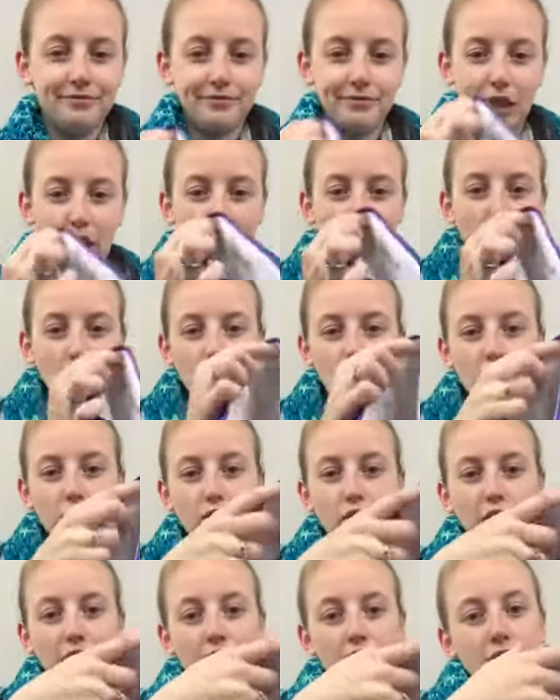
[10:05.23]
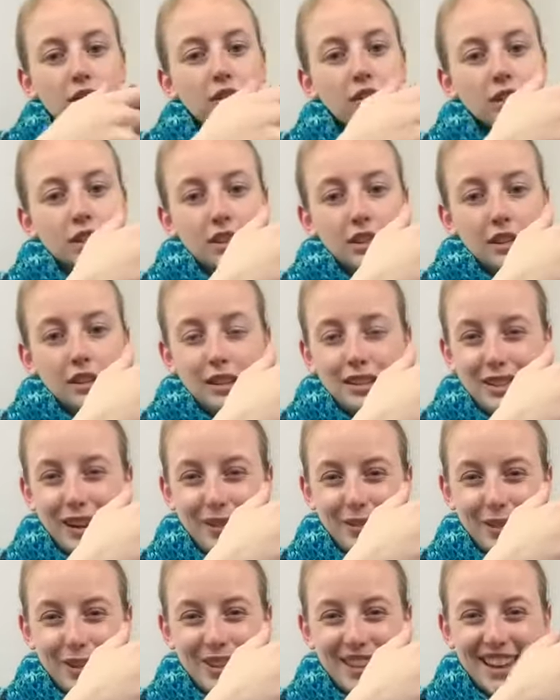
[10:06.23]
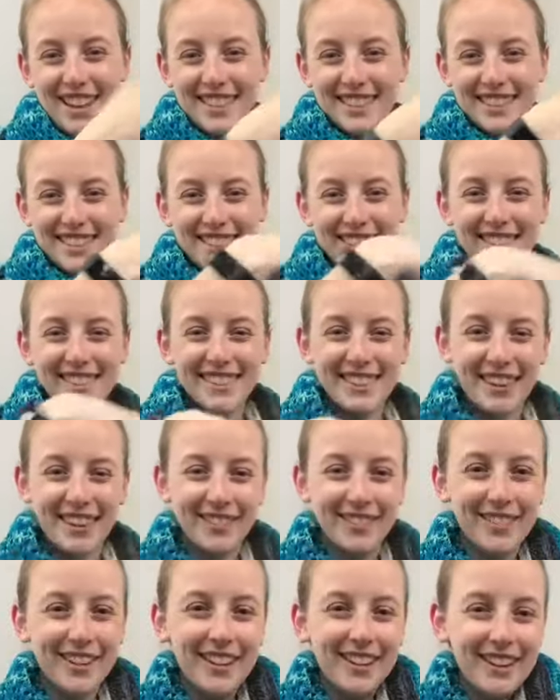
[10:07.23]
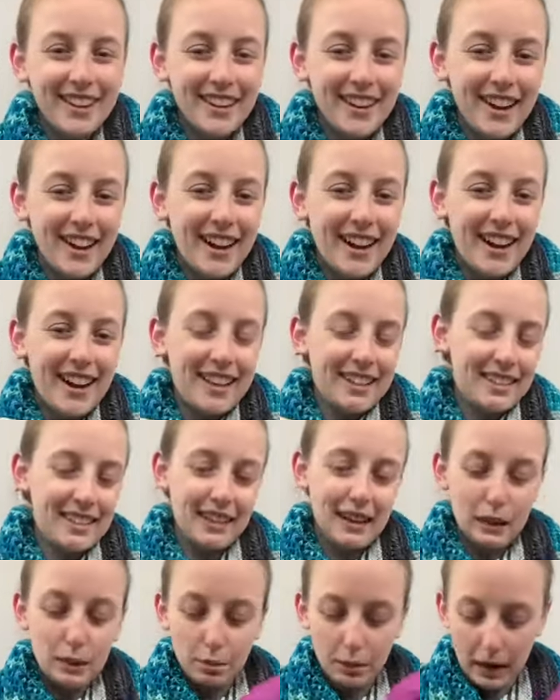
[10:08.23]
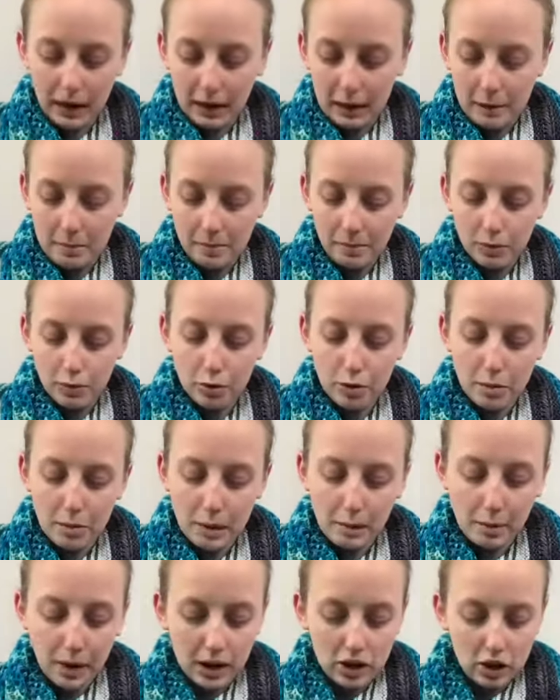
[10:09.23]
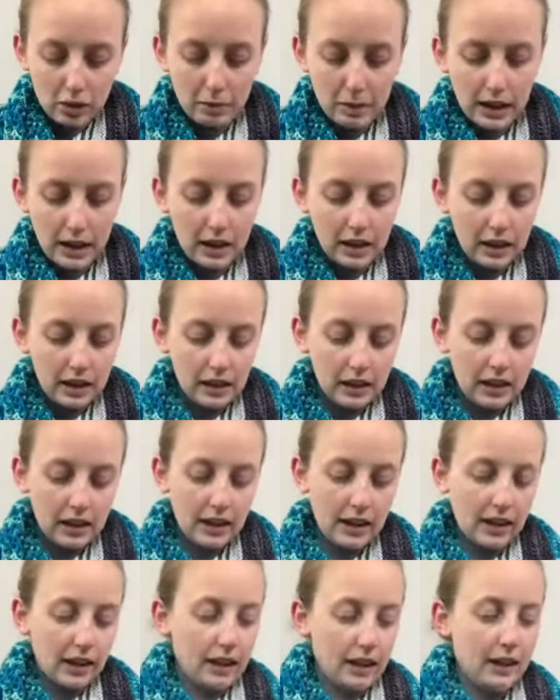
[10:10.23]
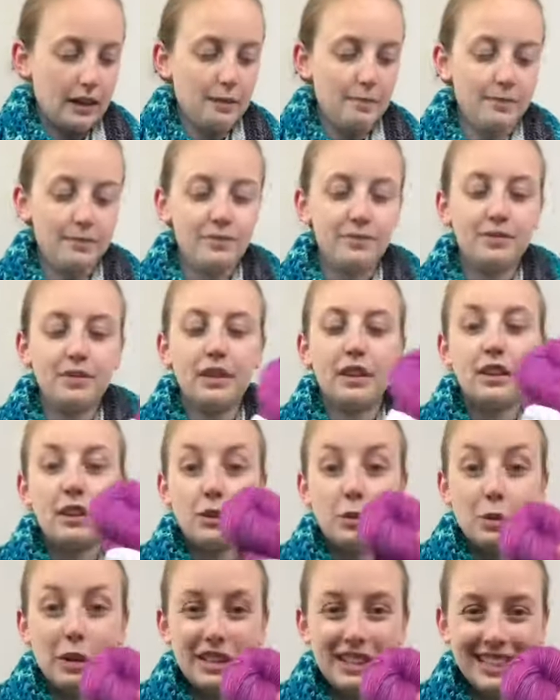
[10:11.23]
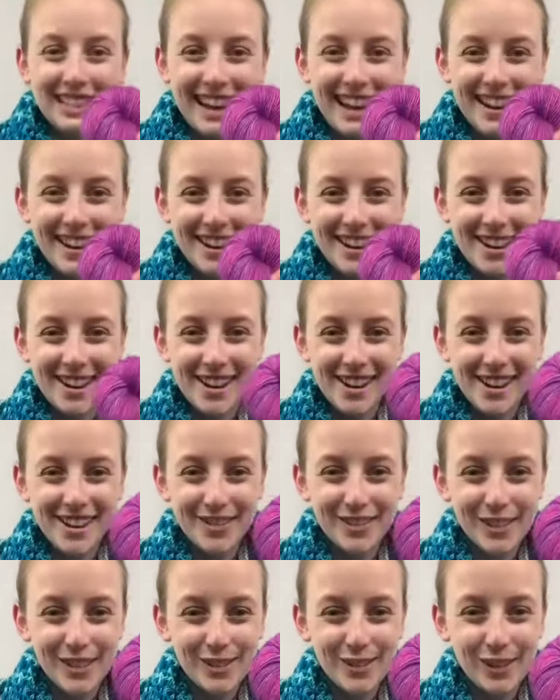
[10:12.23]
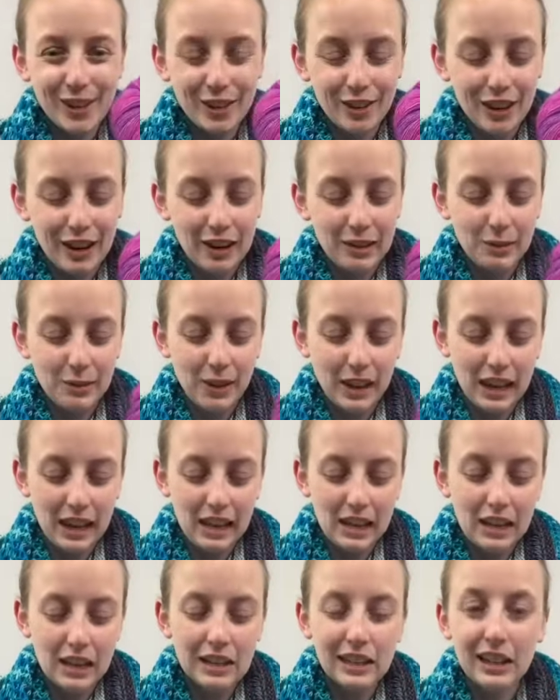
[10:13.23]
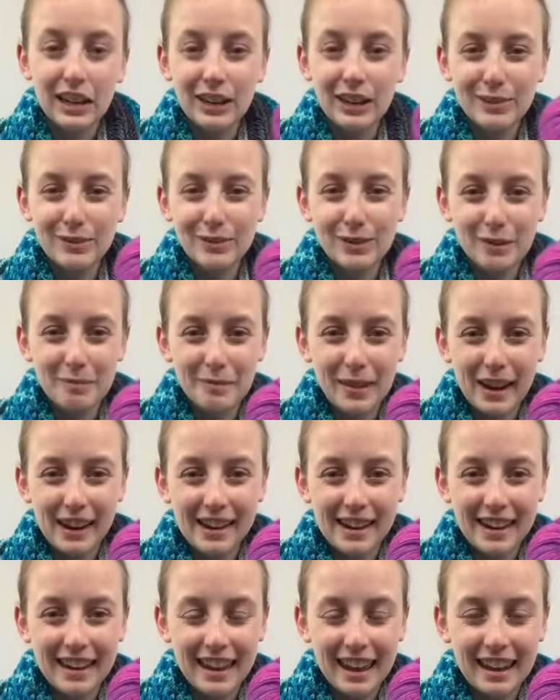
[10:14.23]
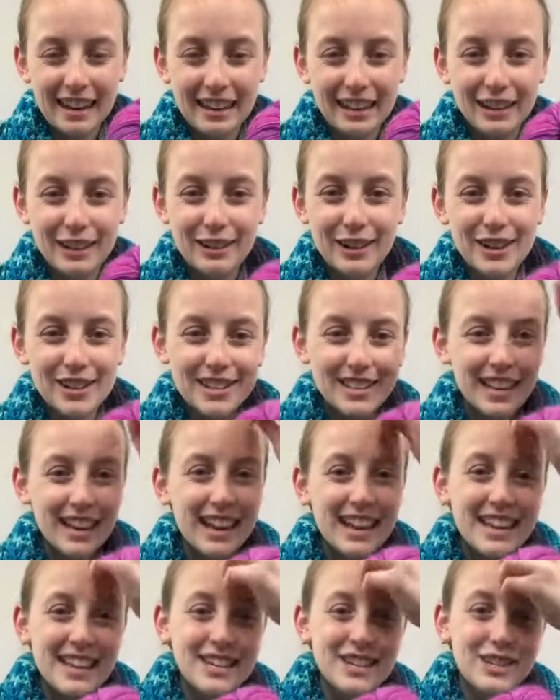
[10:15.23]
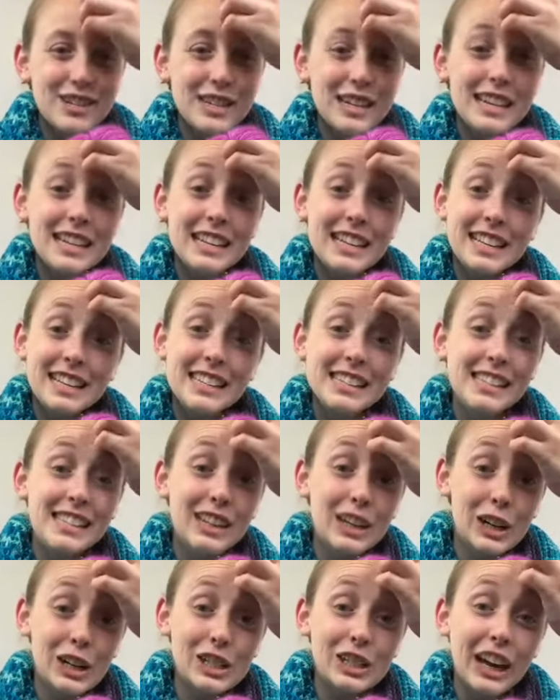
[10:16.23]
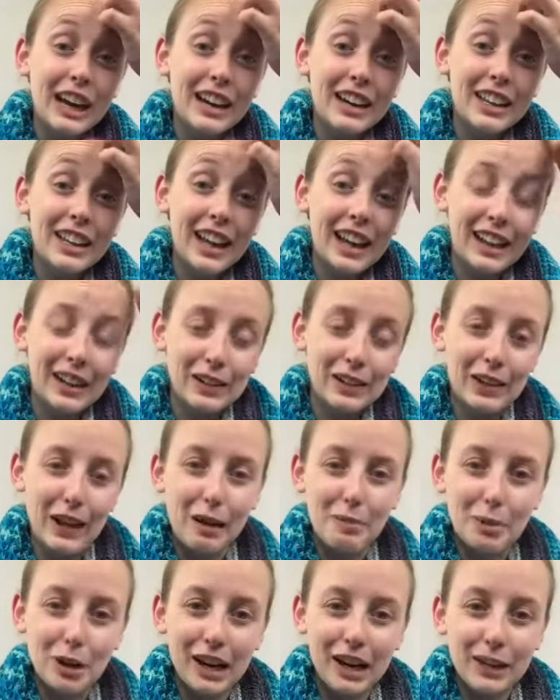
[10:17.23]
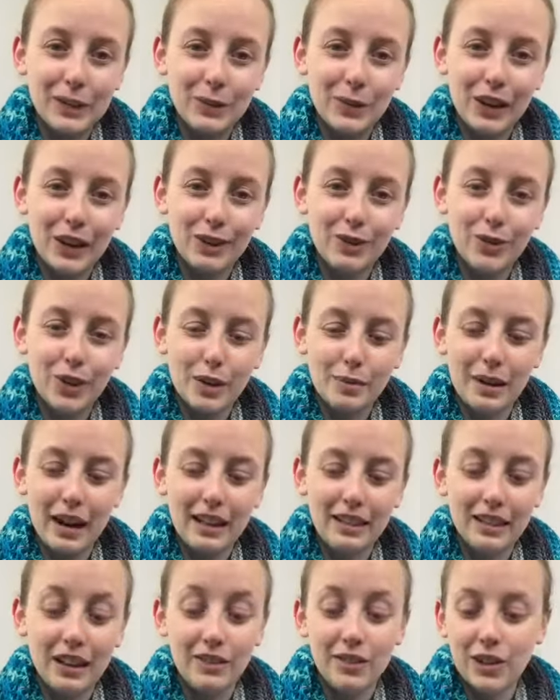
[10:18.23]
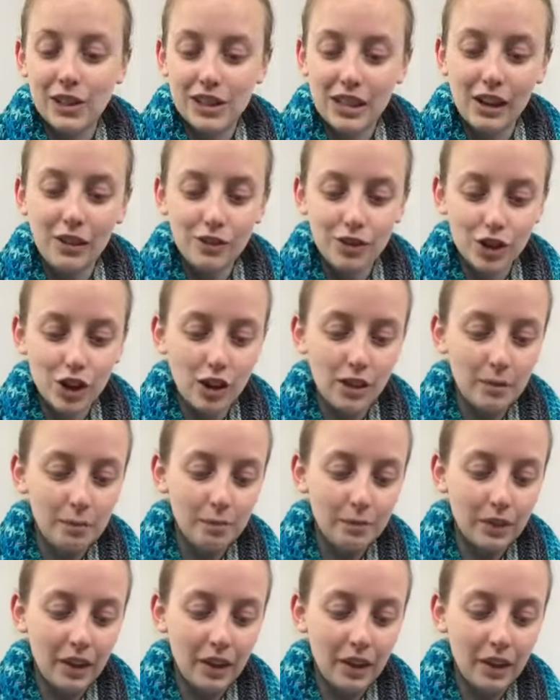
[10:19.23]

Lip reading: You know, you could fit several skeins. So it's a nice big roomy project bag. 1 skein of fingering weight yarn from Marianated Yarns. She is the yarn dyer that I collaborated with for my Love Yourself shawl.